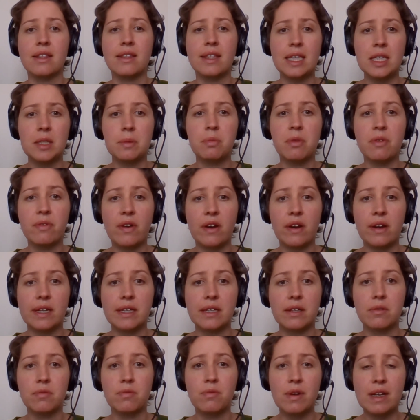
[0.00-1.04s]
These
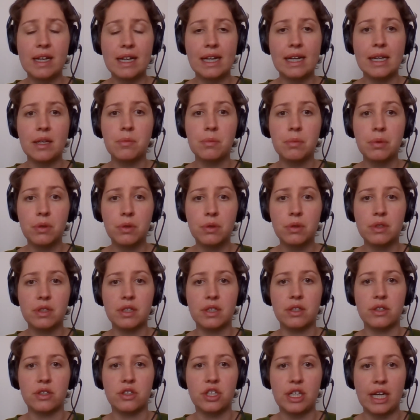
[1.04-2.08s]
provide a really
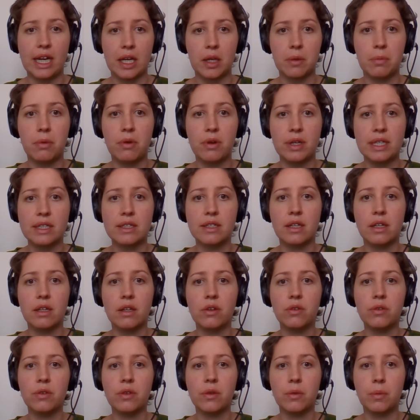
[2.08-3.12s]
important checkpoint
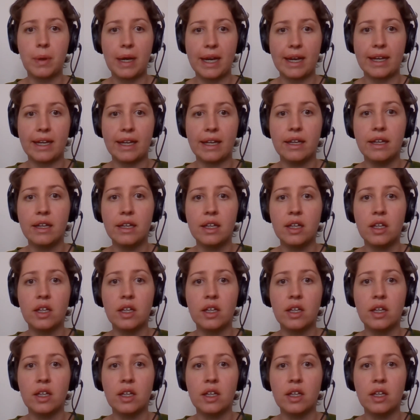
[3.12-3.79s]
along the way